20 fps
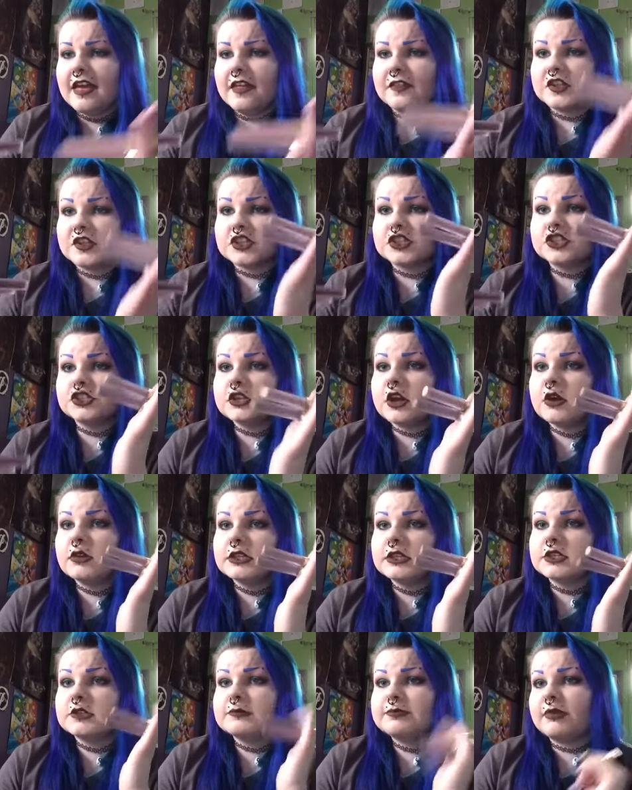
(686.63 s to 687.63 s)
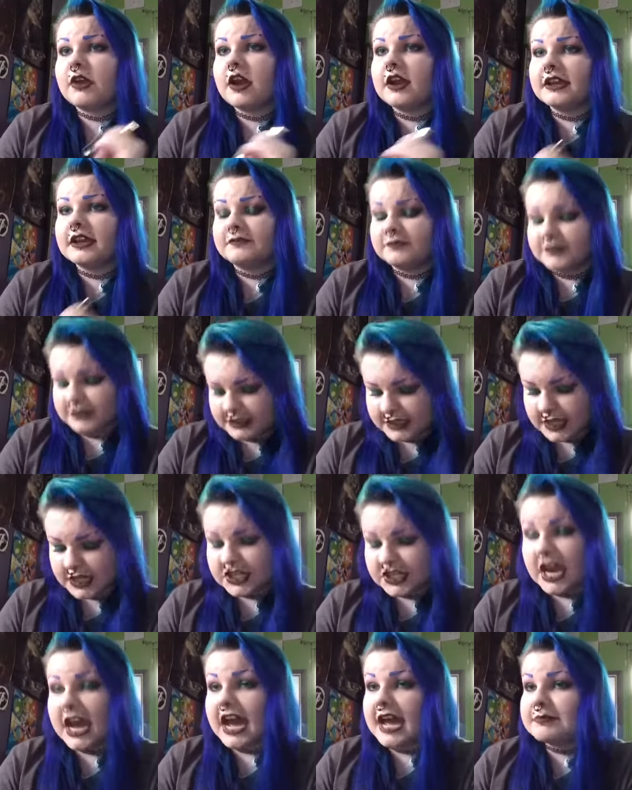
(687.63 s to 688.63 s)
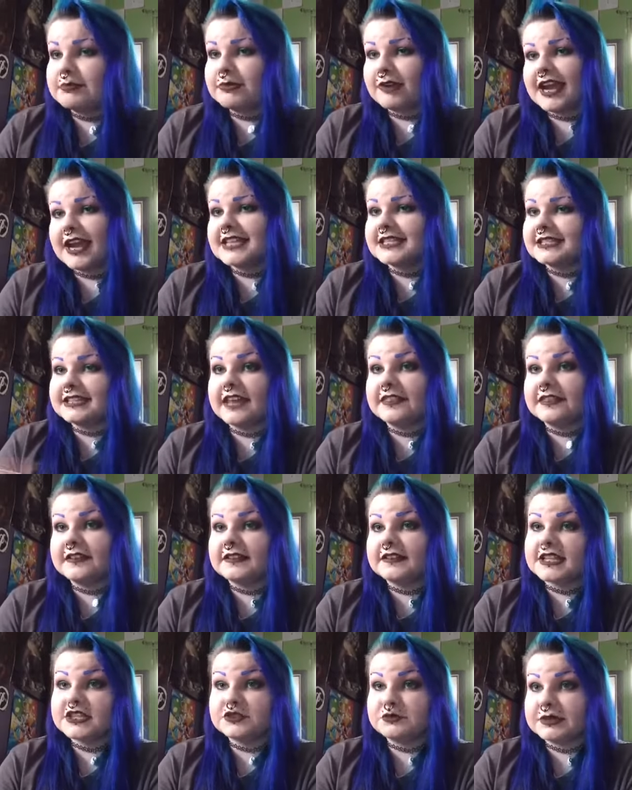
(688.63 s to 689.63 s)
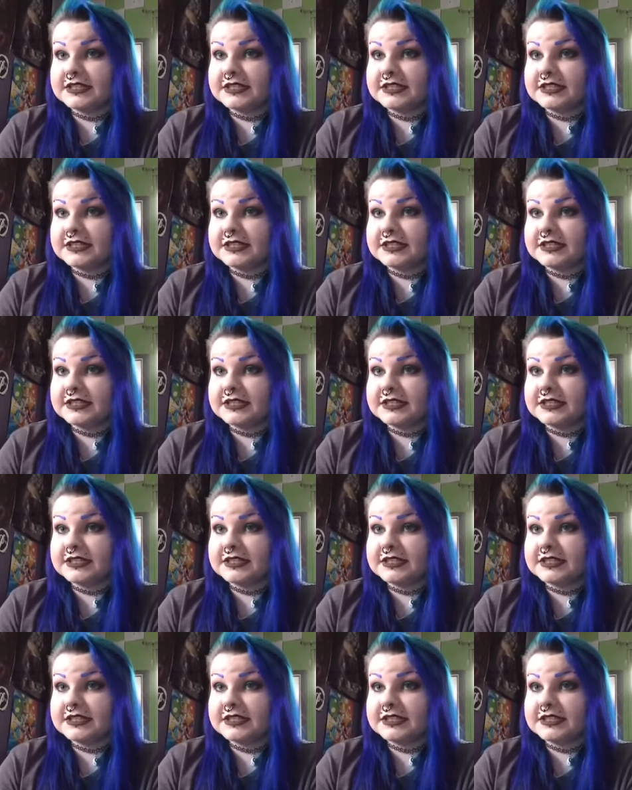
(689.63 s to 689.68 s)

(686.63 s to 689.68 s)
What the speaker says: there's so little product for such a high price, and I think that's